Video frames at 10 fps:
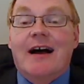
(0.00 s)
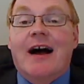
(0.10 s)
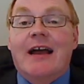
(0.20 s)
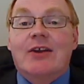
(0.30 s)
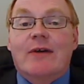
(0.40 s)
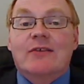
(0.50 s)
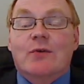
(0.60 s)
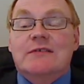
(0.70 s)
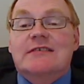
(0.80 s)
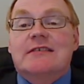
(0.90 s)
Hi, Greg
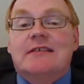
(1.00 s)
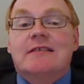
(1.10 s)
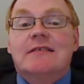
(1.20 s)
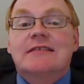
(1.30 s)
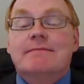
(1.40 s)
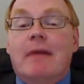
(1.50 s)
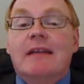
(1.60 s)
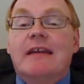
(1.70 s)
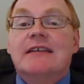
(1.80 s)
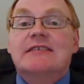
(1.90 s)
Dorsey here. It's
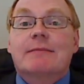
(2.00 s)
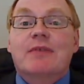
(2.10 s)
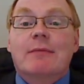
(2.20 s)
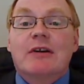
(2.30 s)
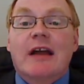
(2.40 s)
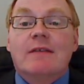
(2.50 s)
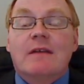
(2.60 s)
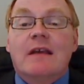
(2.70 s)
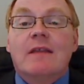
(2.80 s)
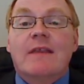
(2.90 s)
Monday, September
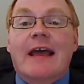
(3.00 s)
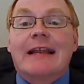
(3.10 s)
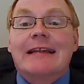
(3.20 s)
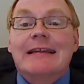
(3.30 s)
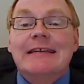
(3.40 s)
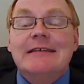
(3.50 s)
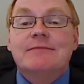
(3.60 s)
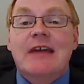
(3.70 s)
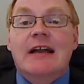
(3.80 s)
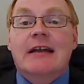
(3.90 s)
19th at
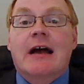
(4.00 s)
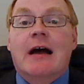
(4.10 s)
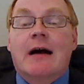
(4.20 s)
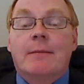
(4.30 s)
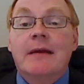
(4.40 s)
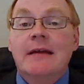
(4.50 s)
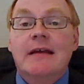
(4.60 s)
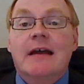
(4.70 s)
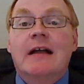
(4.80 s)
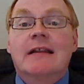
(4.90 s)
leeb.com,
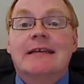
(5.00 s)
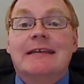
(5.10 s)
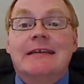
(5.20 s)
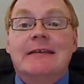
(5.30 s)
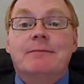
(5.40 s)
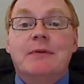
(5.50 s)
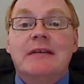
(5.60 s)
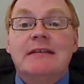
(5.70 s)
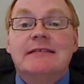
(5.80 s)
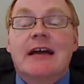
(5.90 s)

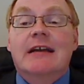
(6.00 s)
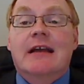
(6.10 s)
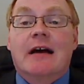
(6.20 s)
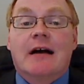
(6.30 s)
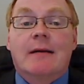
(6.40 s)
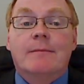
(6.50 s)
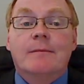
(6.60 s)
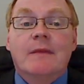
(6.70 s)
L-E-E-B.com.